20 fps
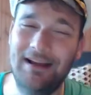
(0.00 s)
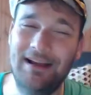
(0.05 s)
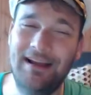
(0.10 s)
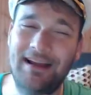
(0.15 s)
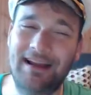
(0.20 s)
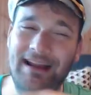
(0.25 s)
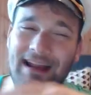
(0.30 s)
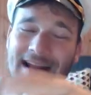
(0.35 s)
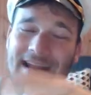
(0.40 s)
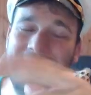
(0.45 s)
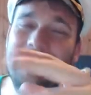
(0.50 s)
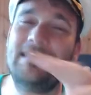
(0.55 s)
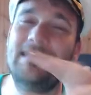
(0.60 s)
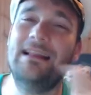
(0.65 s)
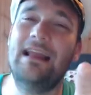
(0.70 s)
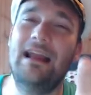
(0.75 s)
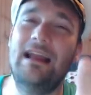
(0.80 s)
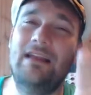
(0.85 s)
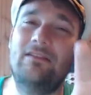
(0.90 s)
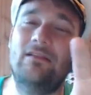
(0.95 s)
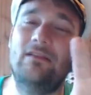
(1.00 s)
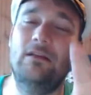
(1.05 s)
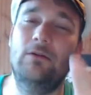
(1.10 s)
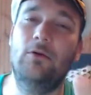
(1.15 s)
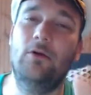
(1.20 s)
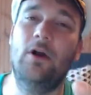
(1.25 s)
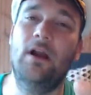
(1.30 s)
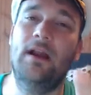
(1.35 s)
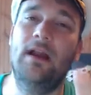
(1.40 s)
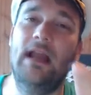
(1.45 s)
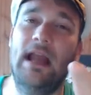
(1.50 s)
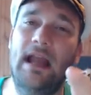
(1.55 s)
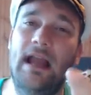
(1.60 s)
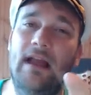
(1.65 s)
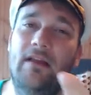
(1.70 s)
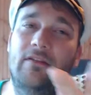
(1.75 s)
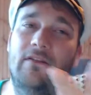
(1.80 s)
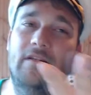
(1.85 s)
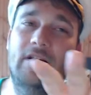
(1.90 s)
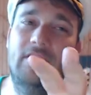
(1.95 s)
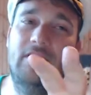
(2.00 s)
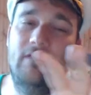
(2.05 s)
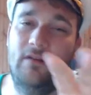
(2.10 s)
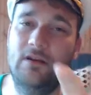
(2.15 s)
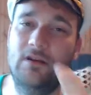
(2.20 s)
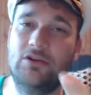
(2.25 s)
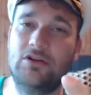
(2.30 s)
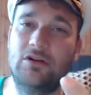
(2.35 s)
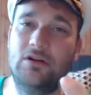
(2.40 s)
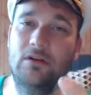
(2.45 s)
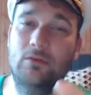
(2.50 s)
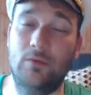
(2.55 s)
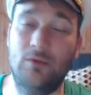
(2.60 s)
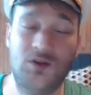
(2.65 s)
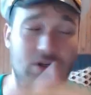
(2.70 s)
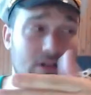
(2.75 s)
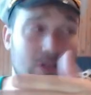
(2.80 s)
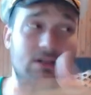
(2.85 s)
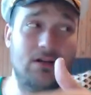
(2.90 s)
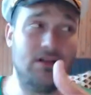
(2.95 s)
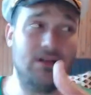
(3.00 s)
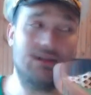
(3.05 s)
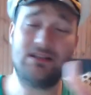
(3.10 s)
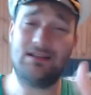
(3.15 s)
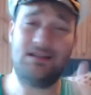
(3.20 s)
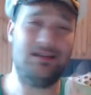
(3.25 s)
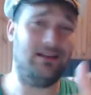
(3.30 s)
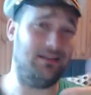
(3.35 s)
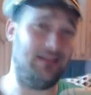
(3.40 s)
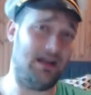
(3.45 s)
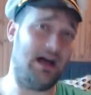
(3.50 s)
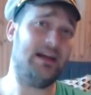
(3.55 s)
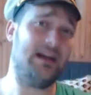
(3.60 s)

Anything that has Leroy as its finisher, which is honestly a lot of